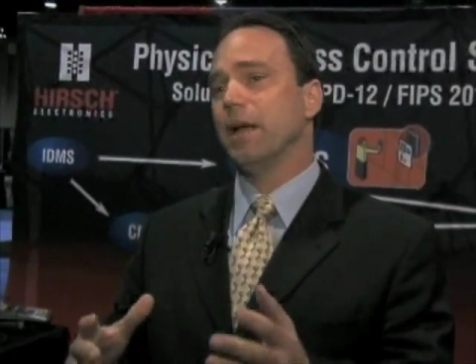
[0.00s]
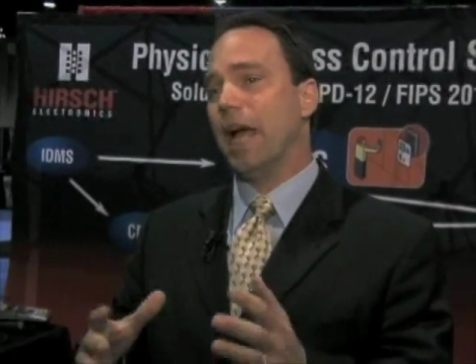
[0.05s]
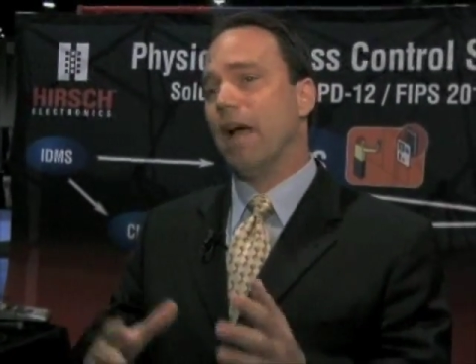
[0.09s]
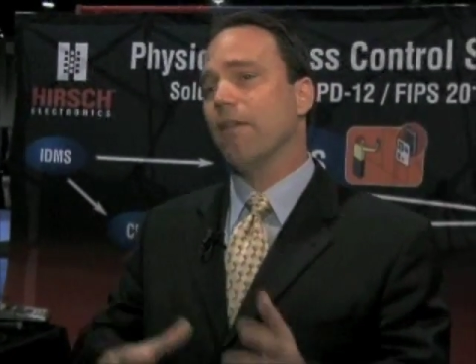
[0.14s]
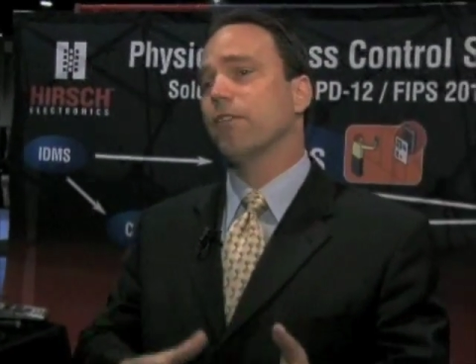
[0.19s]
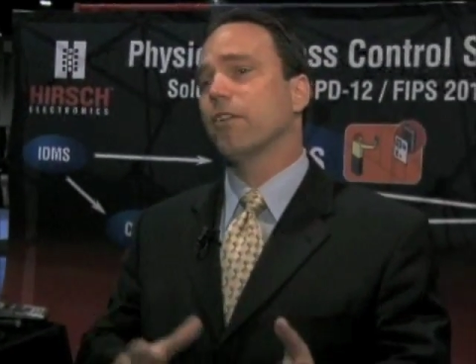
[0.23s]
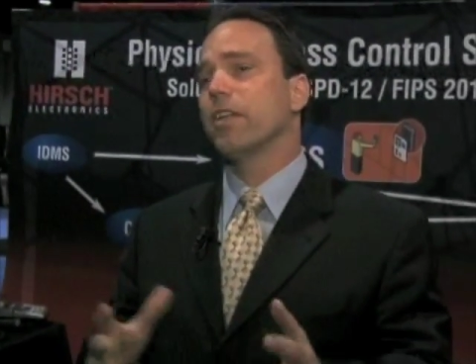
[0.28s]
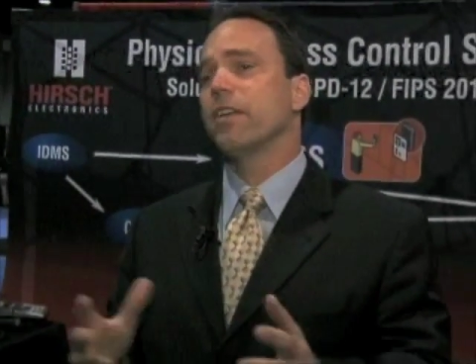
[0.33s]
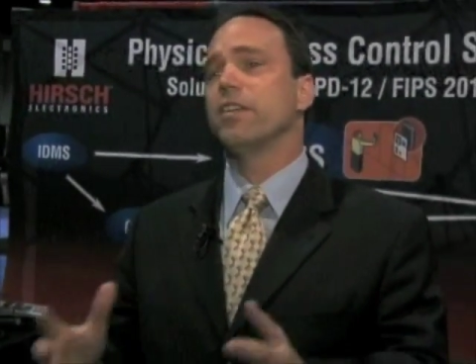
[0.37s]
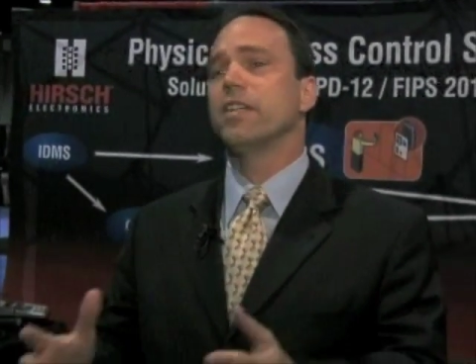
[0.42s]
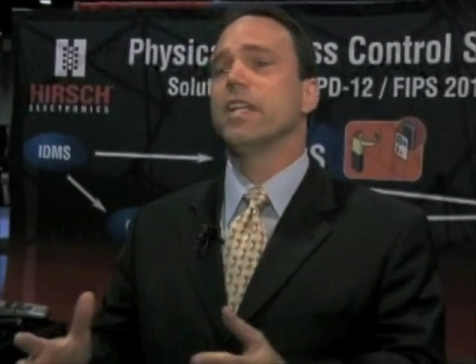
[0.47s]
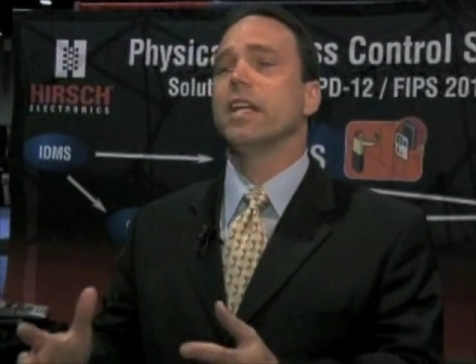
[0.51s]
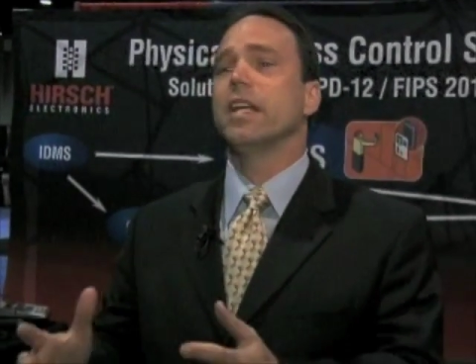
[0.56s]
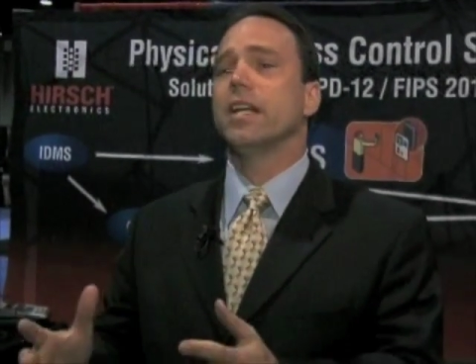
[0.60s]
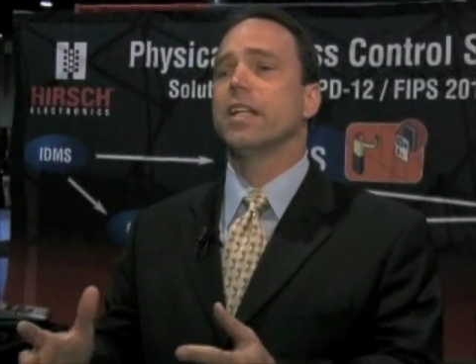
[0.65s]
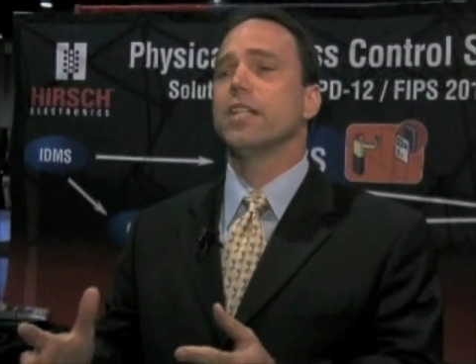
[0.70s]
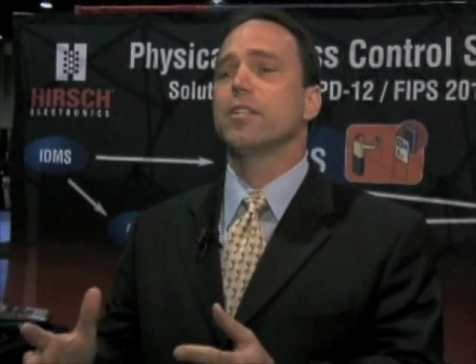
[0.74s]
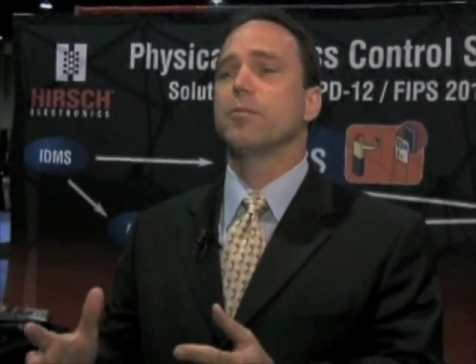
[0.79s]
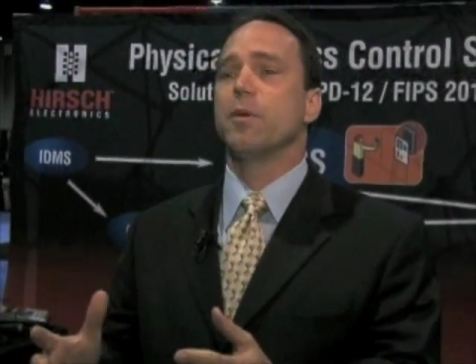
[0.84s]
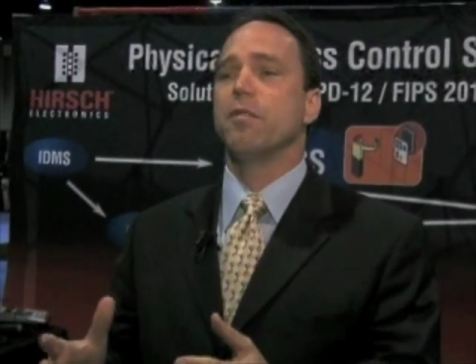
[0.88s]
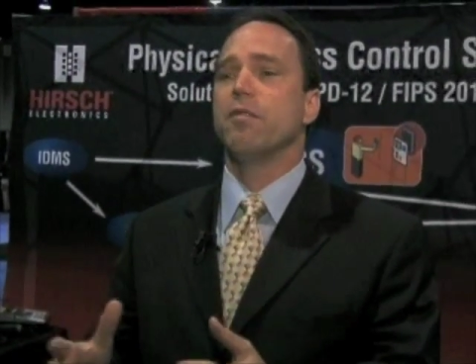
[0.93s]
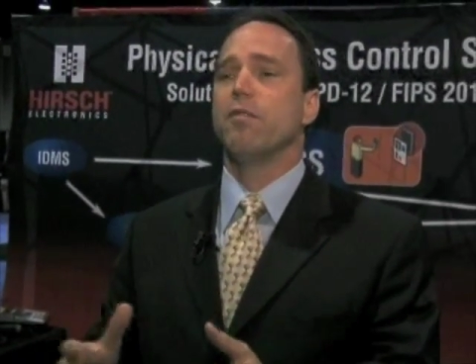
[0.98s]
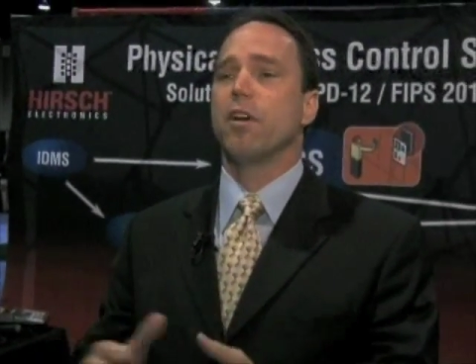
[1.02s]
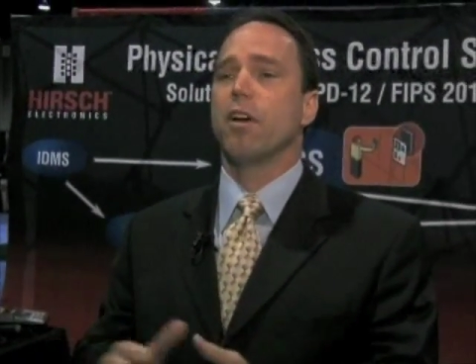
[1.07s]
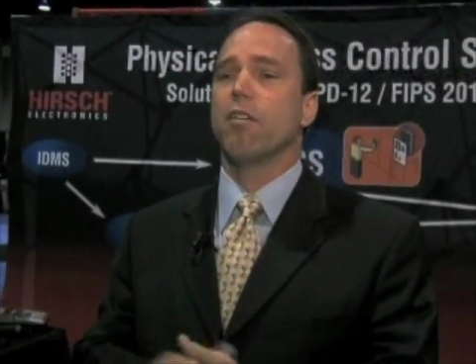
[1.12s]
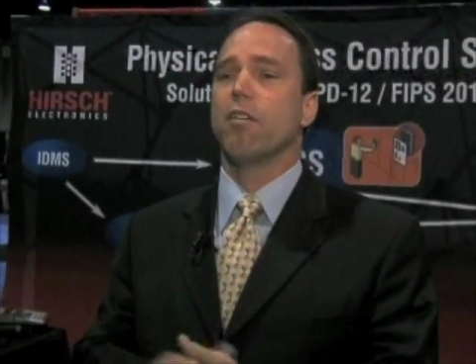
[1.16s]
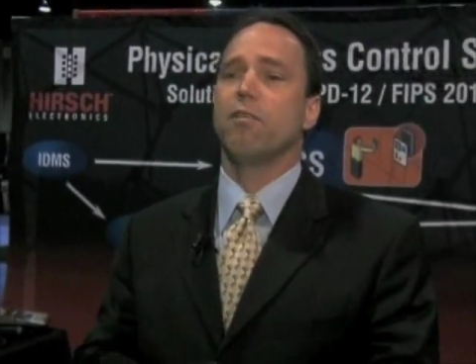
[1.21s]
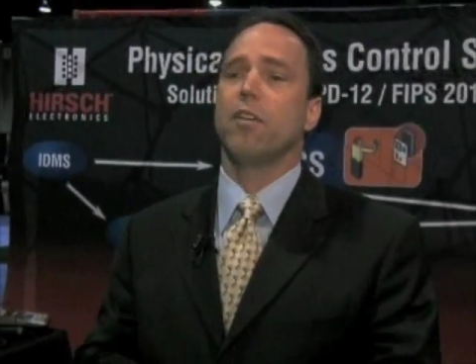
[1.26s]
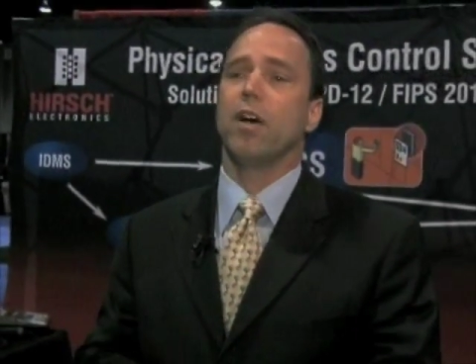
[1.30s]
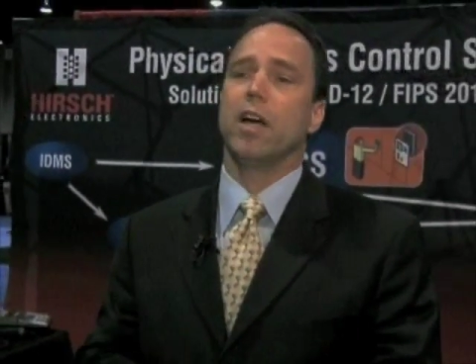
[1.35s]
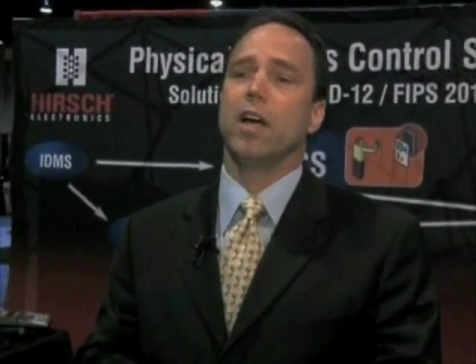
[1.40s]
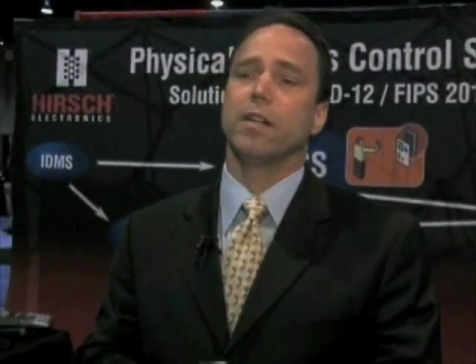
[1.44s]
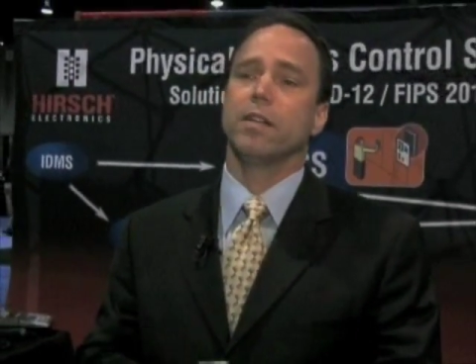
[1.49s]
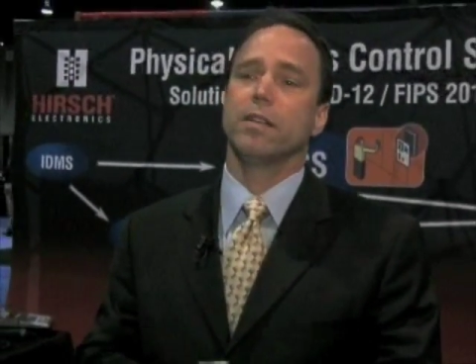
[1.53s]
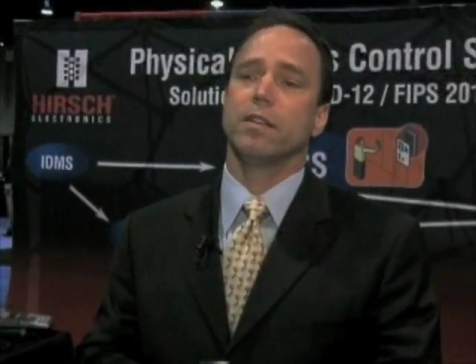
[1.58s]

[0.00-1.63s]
after the identity has been verified,